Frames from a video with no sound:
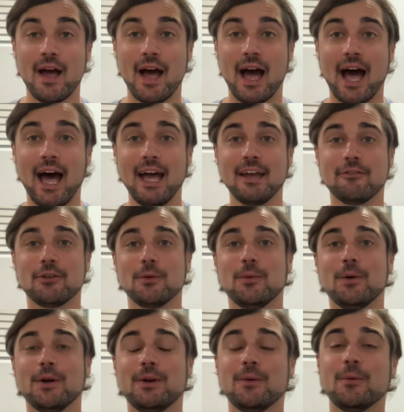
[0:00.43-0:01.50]
Hi
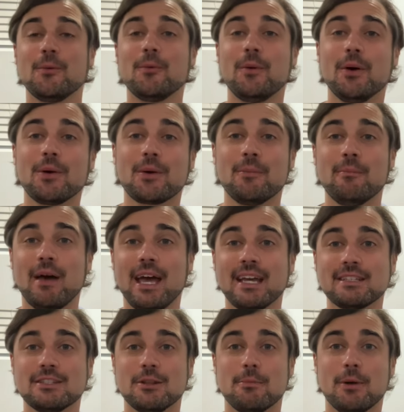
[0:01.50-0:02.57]
everyone, welcome back
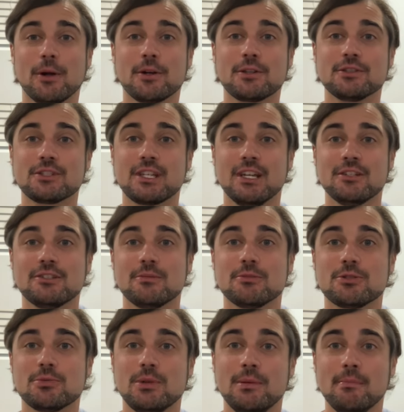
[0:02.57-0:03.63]
to the Perkins Custom
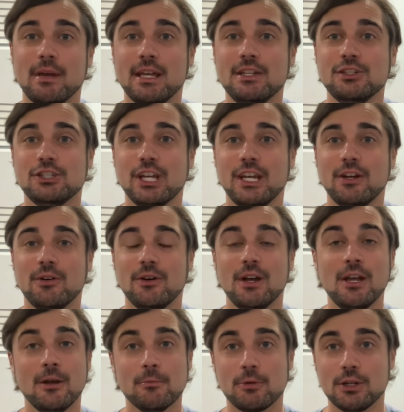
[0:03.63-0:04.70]
Swimbait channel.
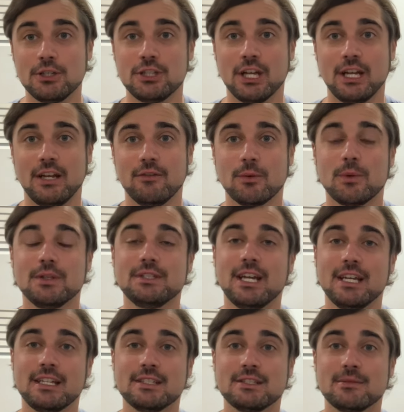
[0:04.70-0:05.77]
Appreciate everyone
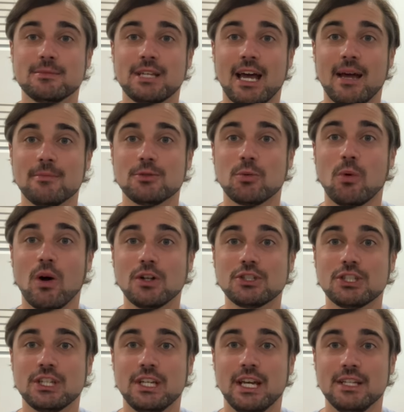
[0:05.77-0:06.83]
taking some time to
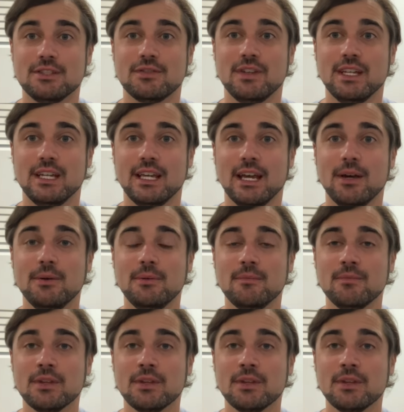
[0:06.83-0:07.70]
watch today's video.